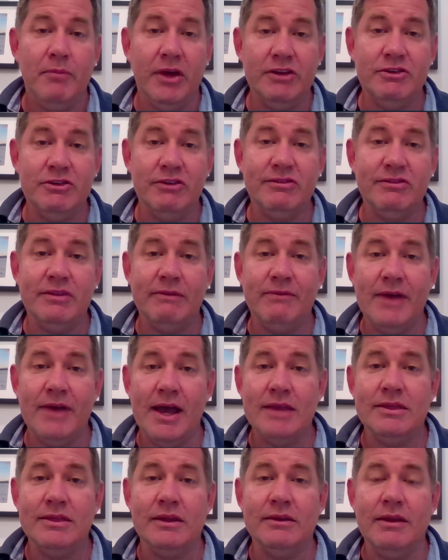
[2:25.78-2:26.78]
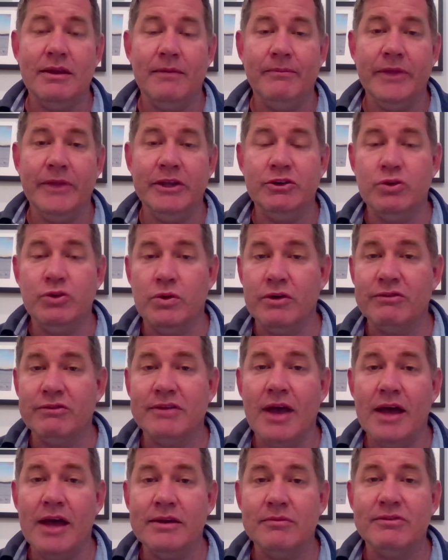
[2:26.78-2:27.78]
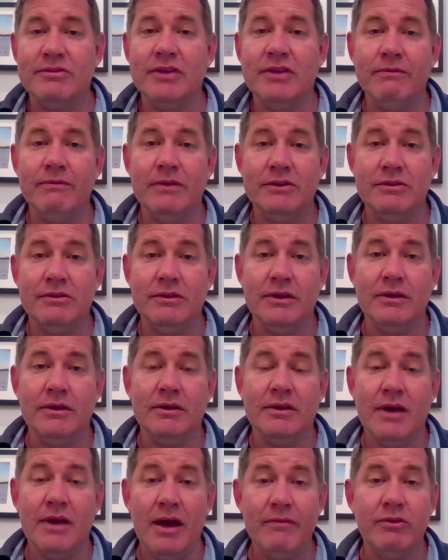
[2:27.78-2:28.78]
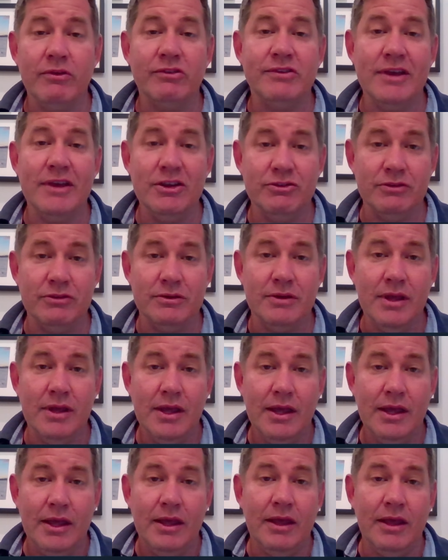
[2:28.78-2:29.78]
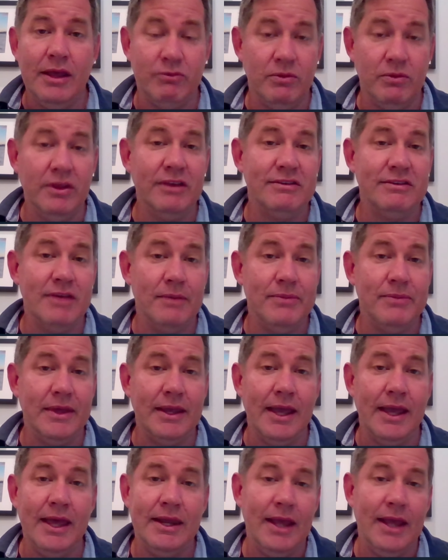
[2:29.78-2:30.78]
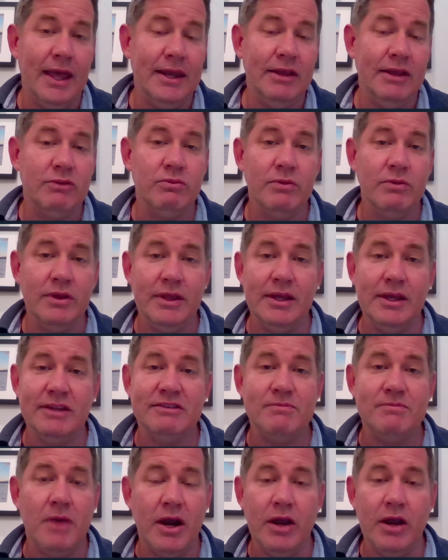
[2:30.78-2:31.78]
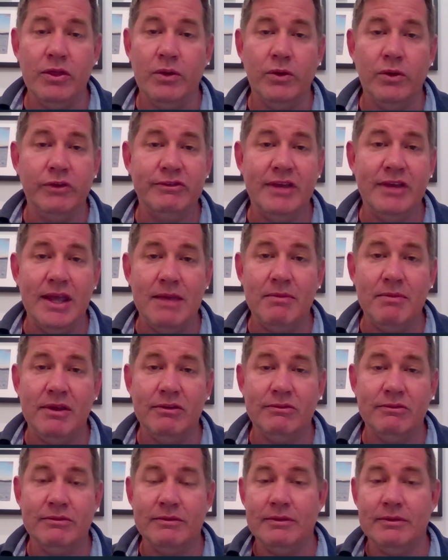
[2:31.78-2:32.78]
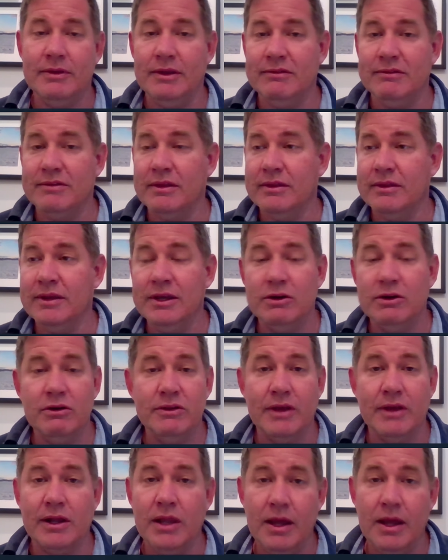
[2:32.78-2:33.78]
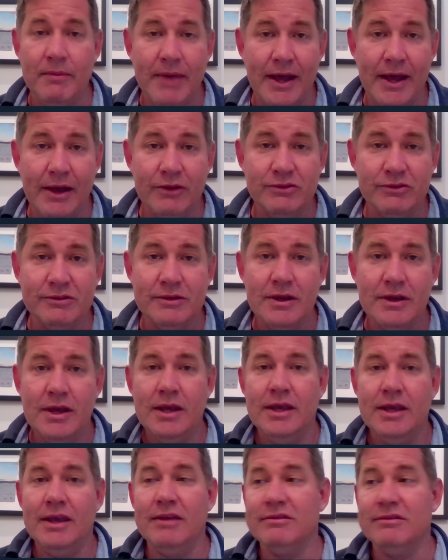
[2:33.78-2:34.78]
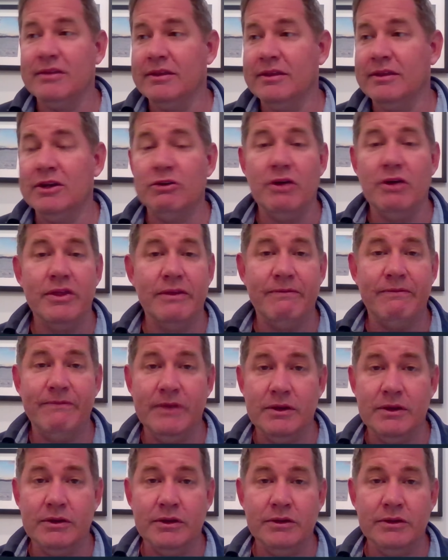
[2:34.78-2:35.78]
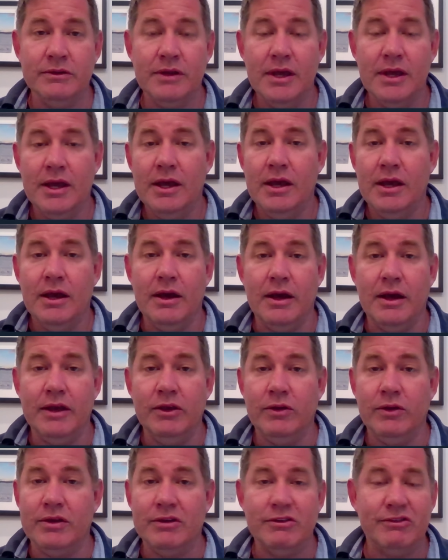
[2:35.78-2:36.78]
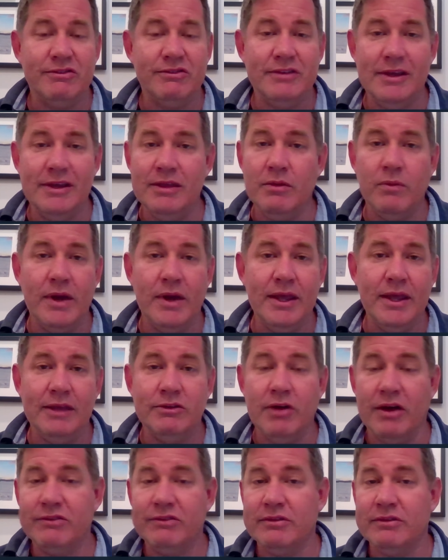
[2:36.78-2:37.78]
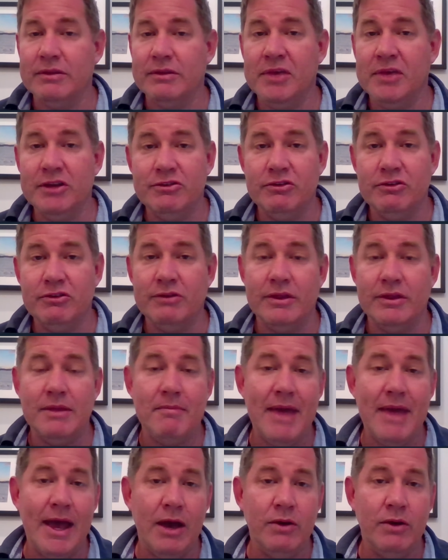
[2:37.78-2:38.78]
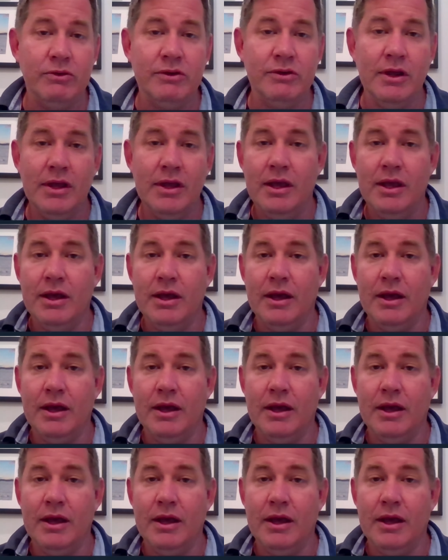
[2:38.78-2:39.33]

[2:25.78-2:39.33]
But just the fact that Lindor has gotten himself into the conversation is really something. And he's really inspired the whole team. He's the leader in the clubhouse. He's the leader on the field. You can just see the way he talks to the pitchers on the mound,